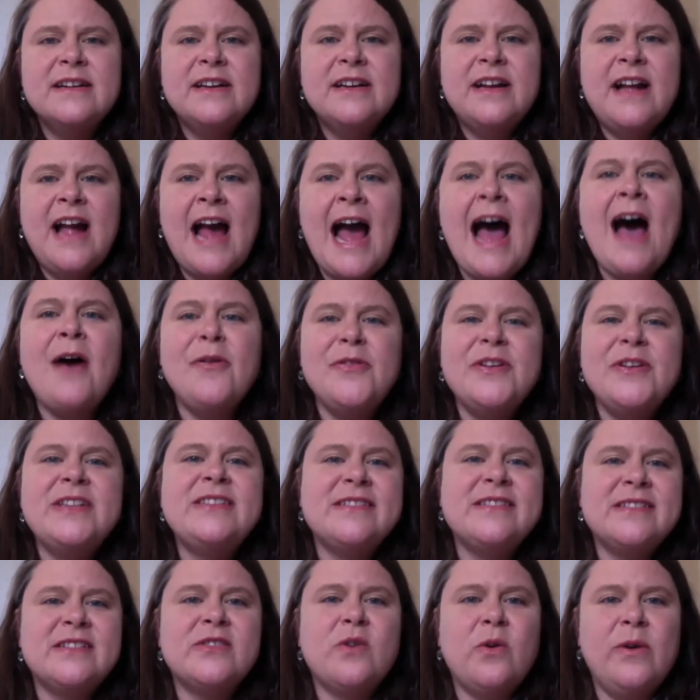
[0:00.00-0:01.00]
how
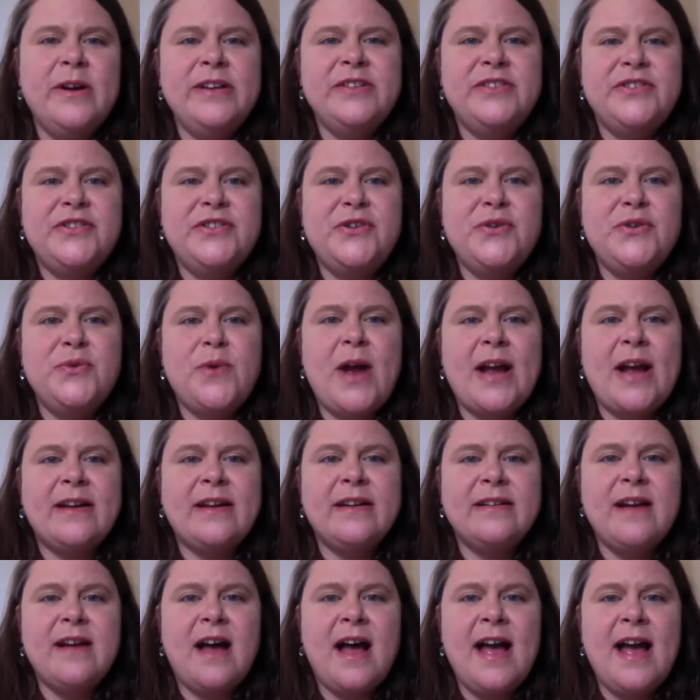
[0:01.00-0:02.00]
this is going to
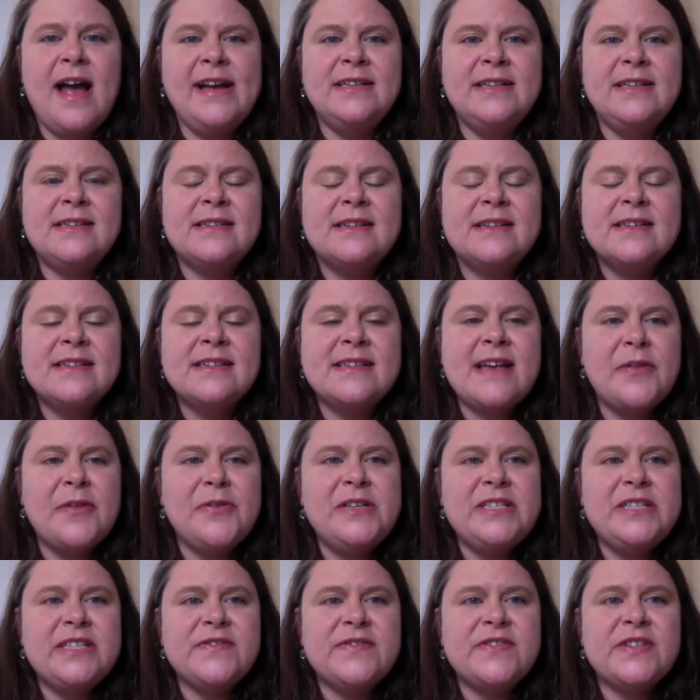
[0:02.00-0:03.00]
recognize
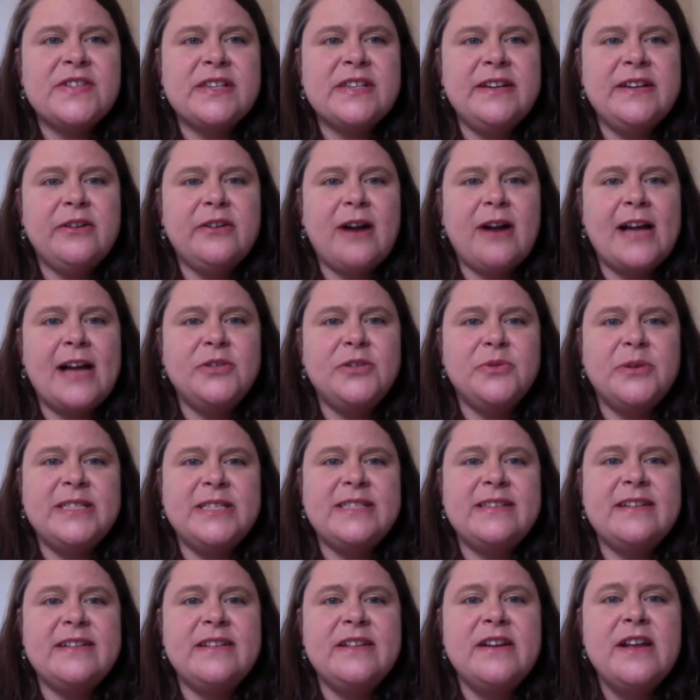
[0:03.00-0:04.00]
Southeast of Saline
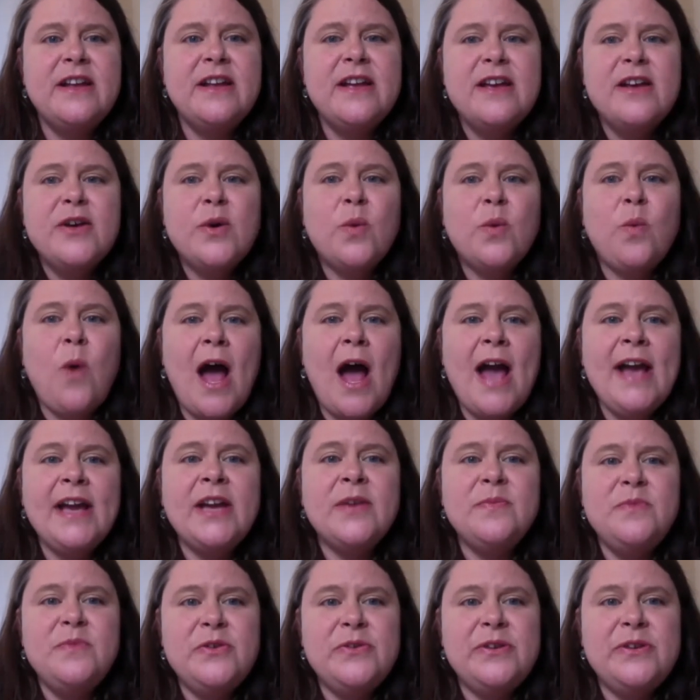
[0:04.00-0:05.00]
graduates and why
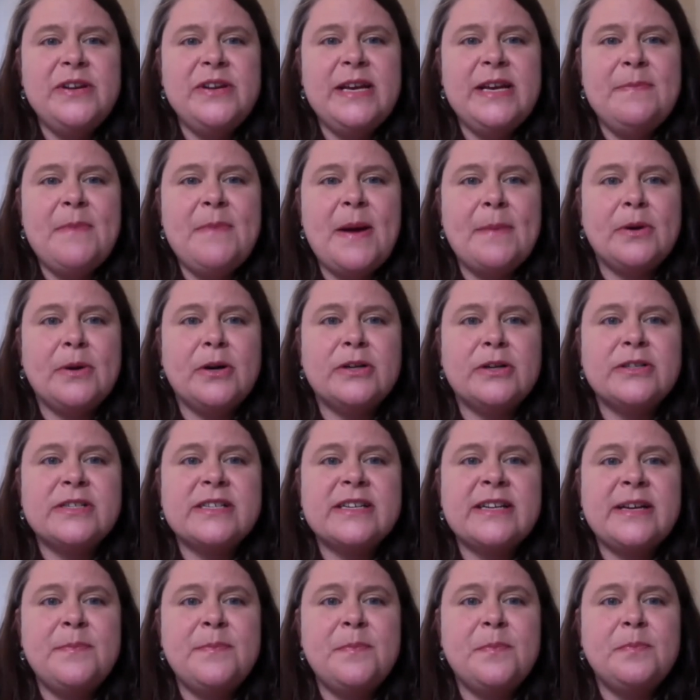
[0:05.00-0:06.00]
community
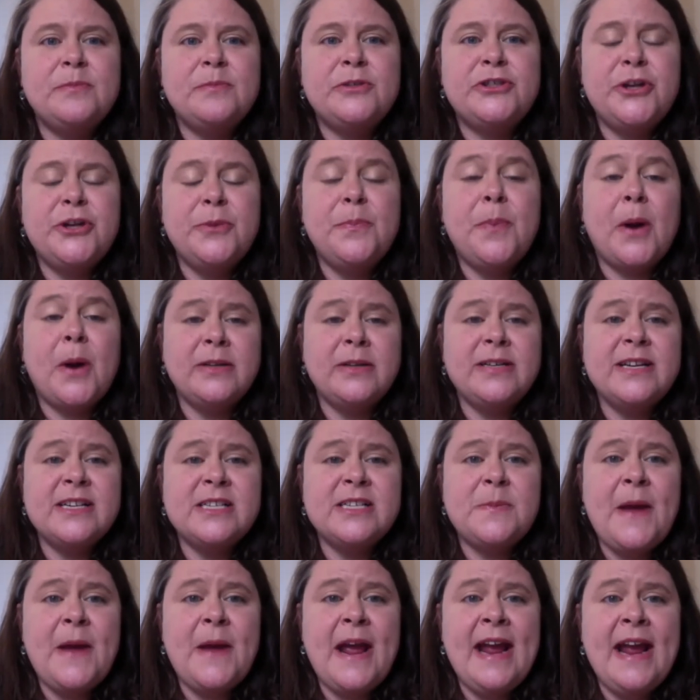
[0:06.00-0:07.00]
members should
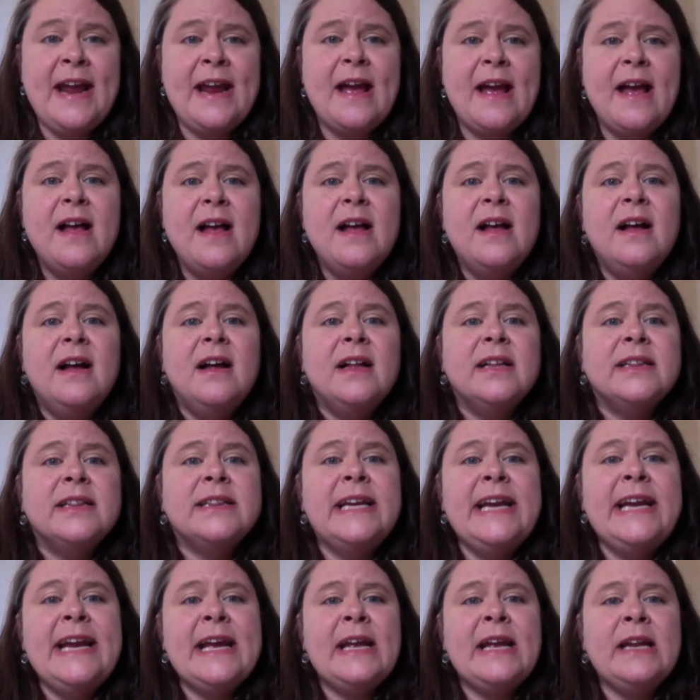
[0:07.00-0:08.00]
participate.
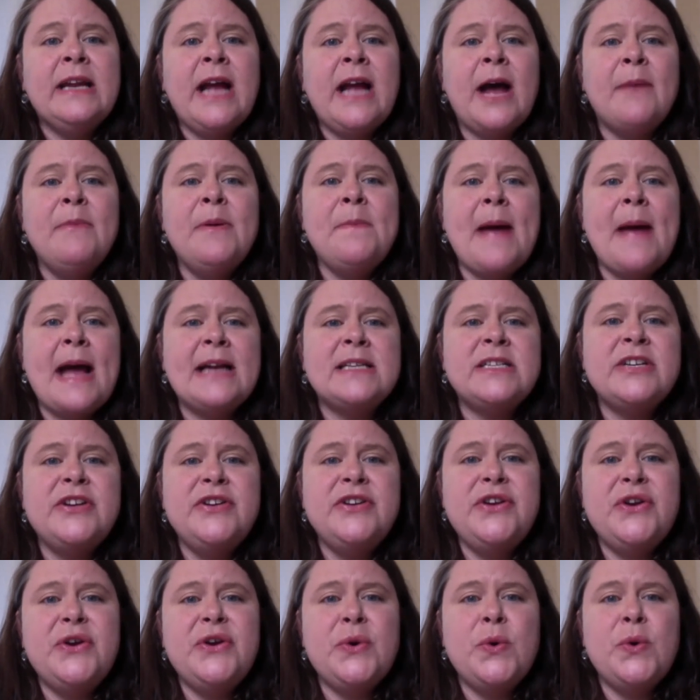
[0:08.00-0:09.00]
Leanne, coming back to
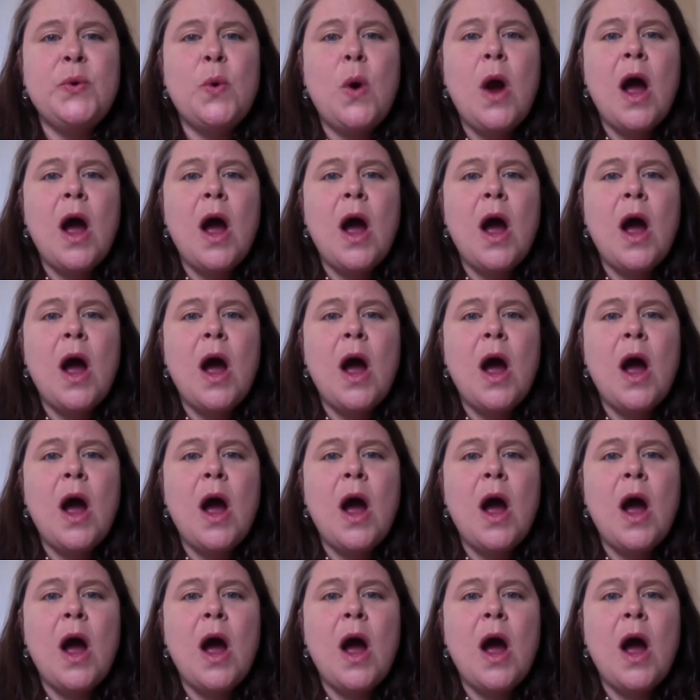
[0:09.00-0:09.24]
you,